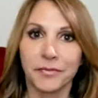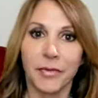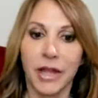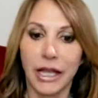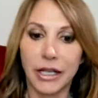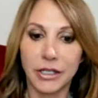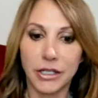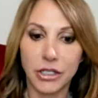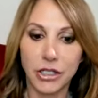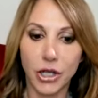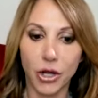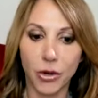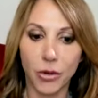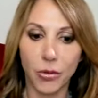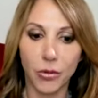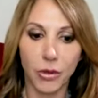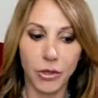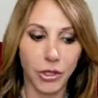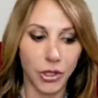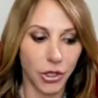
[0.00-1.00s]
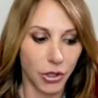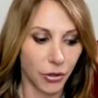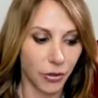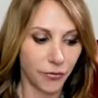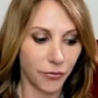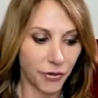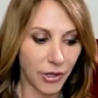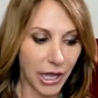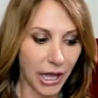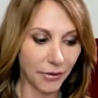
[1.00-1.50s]
And so, you know, if
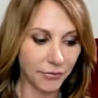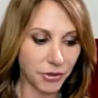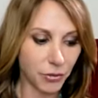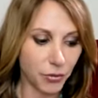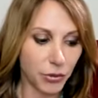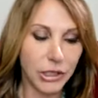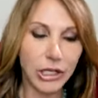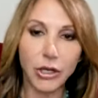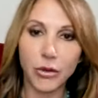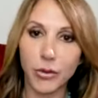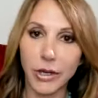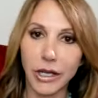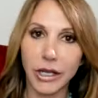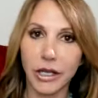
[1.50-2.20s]
you have to really quick